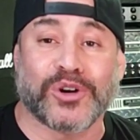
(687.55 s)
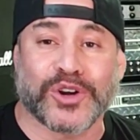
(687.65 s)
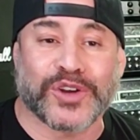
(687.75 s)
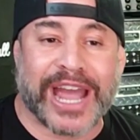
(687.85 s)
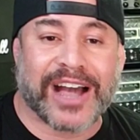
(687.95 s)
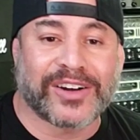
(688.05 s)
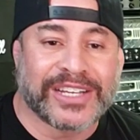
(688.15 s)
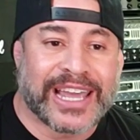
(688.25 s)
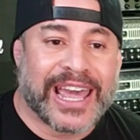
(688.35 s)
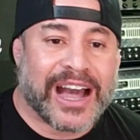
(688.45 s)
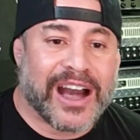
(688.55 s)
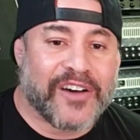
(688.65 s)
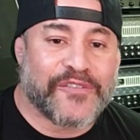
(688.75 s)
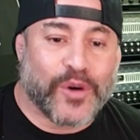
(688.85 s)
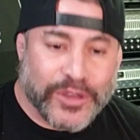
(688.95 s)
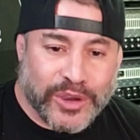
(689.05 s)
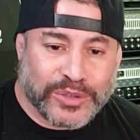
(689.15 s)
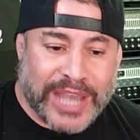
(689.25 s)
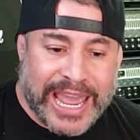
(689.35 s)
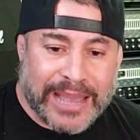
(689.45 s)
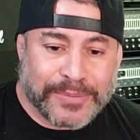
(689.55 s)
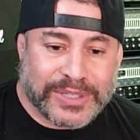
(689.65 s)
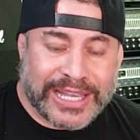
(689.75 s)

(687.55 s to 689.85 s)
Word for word: order now uh, for those amps.